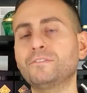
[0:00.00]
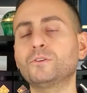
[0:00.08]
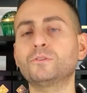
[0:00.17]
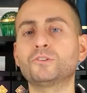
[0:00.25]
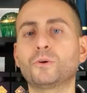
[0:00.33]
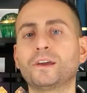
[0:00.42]
if
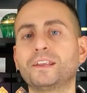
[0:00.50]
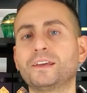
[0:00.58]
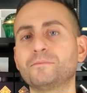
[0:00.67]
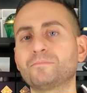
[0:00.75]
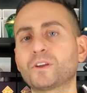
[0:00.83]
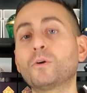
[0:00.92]
you enjoyed
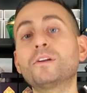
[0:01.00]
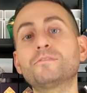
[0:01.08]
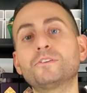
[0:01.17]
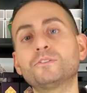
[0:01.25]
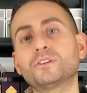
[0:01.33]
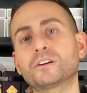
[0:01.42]
it or
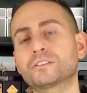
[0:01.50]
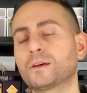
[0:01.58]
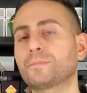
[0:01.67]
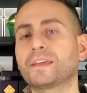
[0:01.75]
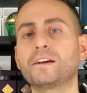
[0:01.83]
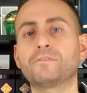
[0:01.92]
if you took
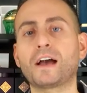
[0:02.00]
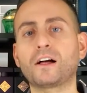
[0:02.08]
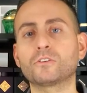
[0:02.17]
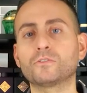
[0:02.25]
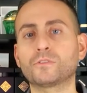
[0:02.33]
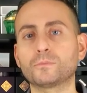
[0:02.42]
something of
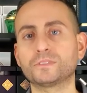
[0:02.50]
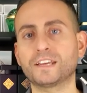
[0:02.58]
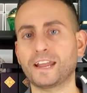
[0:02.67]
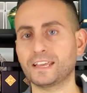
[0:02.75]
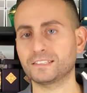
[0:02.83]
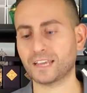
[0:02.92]
value from
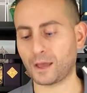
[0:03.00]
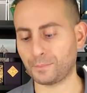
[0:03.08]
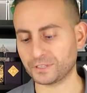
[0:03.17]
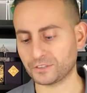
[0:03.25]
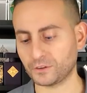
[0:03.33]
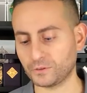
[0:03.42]
today's
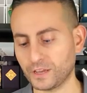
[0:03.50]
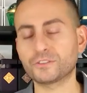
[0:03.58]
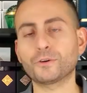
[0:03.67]
episode.